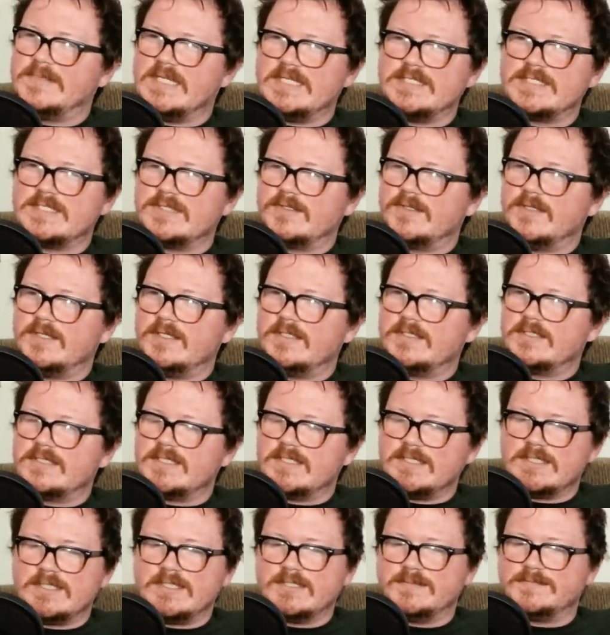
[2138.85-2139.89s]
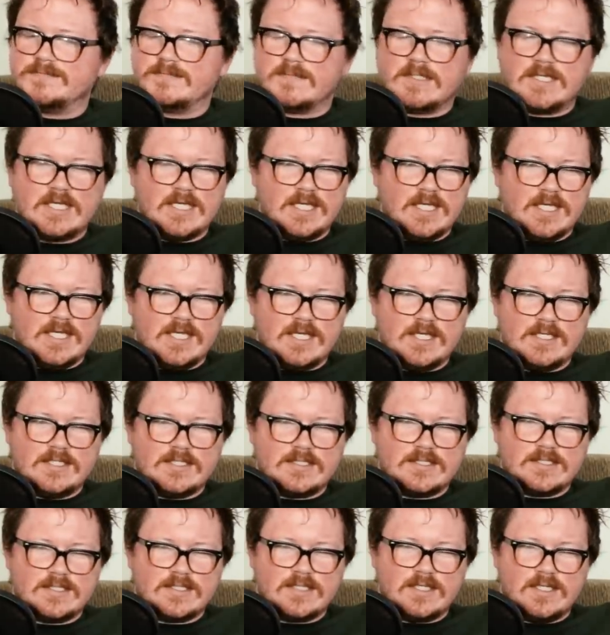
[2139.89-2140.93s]
It's a great city,
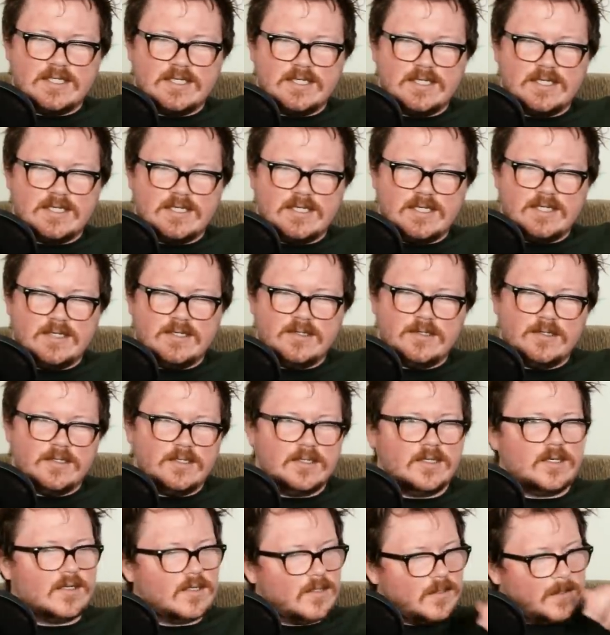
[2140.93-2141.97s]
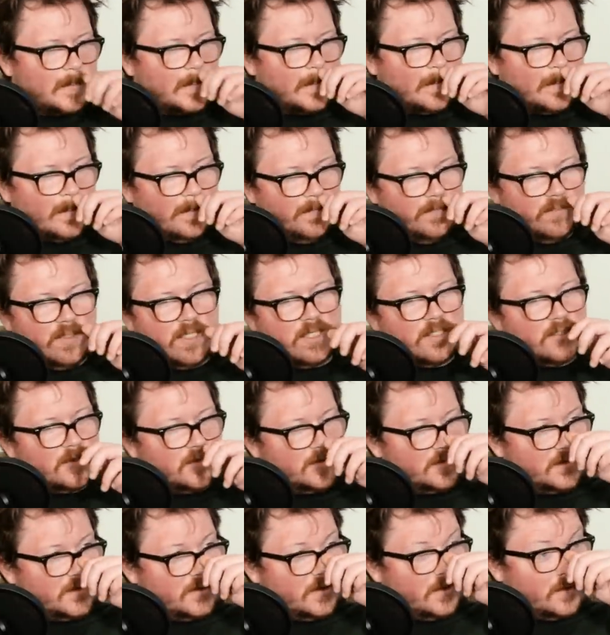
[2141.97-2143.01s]
and I
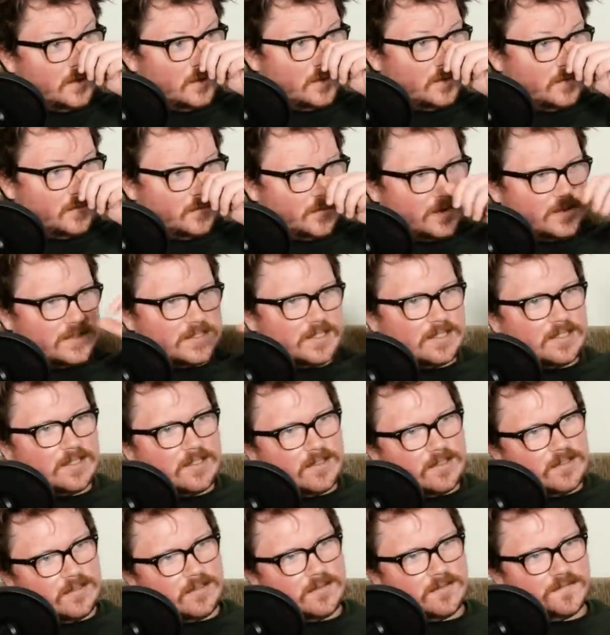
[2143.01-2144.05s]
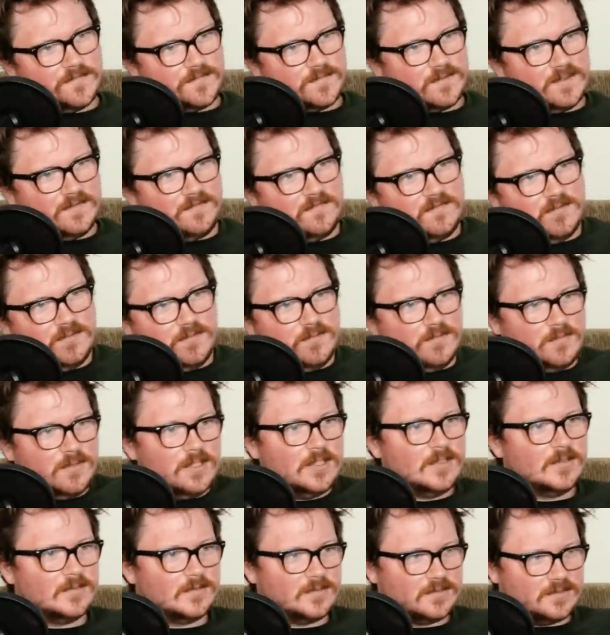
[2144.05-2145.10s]
immediately, once I got all of my
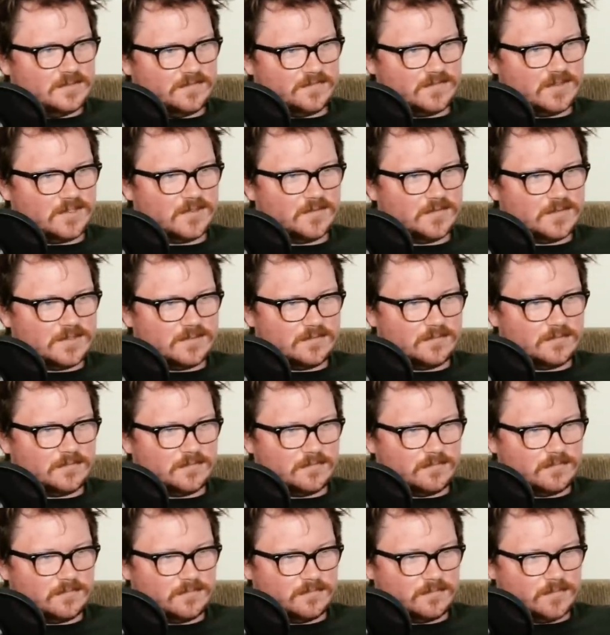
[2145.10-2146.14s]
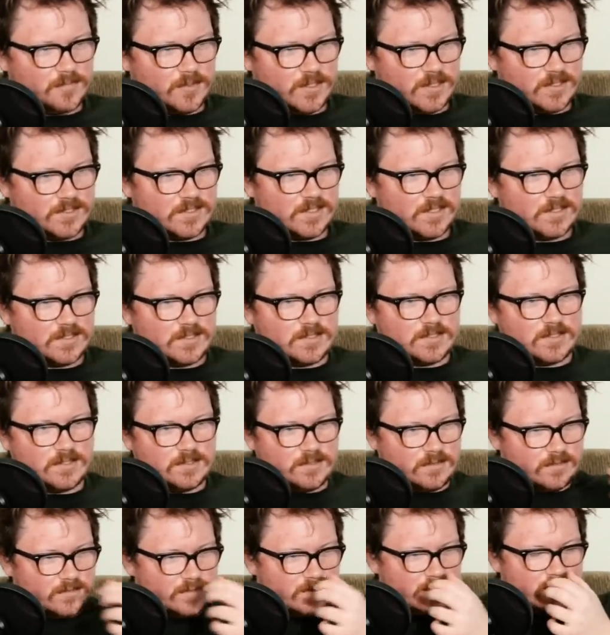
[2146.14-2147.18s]
film developed and processed
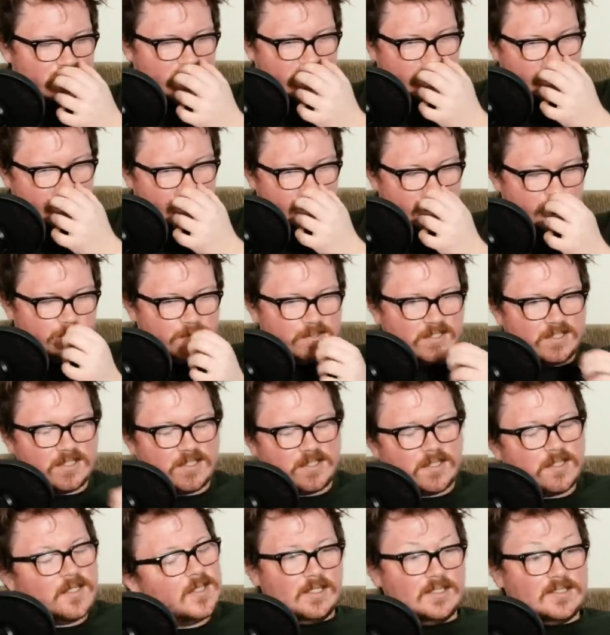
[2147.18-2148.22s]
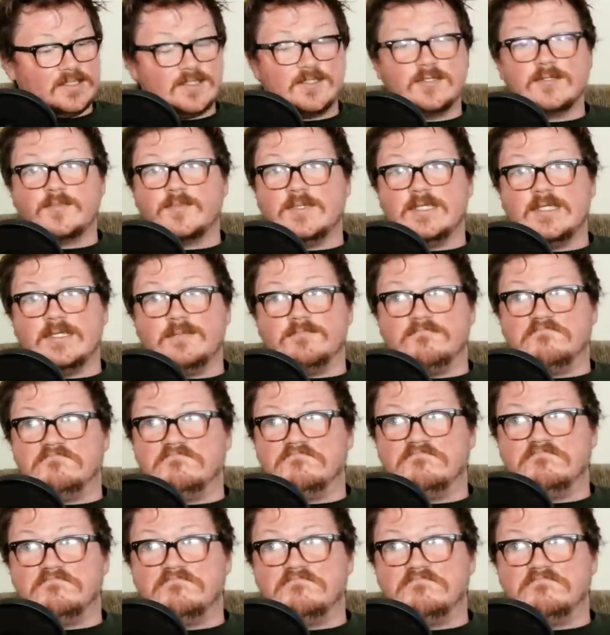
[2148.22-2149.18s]
and scanned and everything, it took me,